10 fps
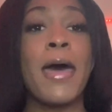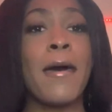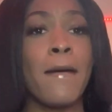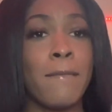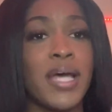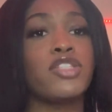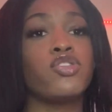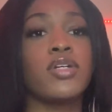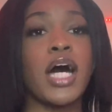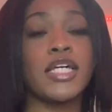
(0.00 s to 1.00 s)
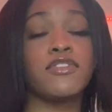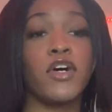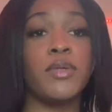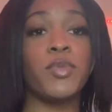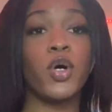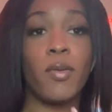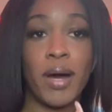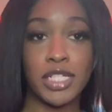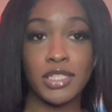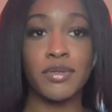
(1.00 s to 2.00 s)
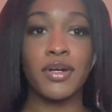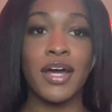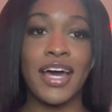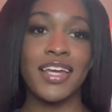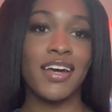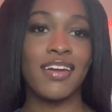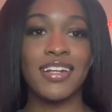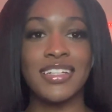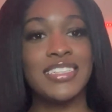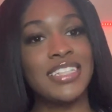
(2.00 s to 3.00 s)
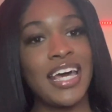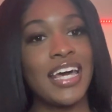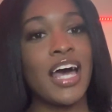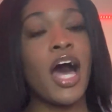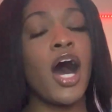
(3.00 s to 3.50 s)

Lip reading: And make sure you guys follow me on my Twitter at Kiana Lachey.